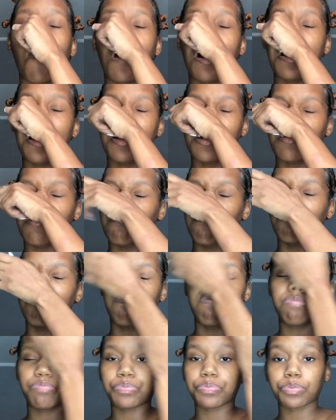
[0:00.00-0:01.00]
And
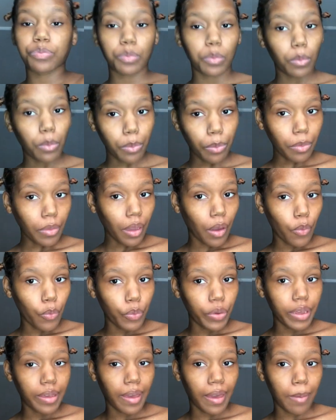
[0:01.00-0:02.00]

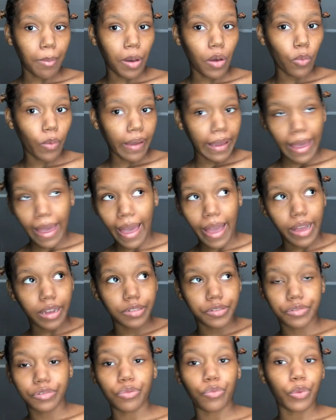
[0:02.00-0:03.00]
we came up with
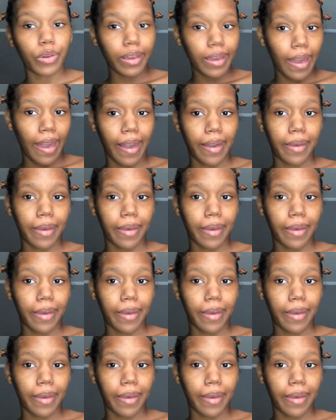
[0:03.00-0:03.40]
Kash with a K.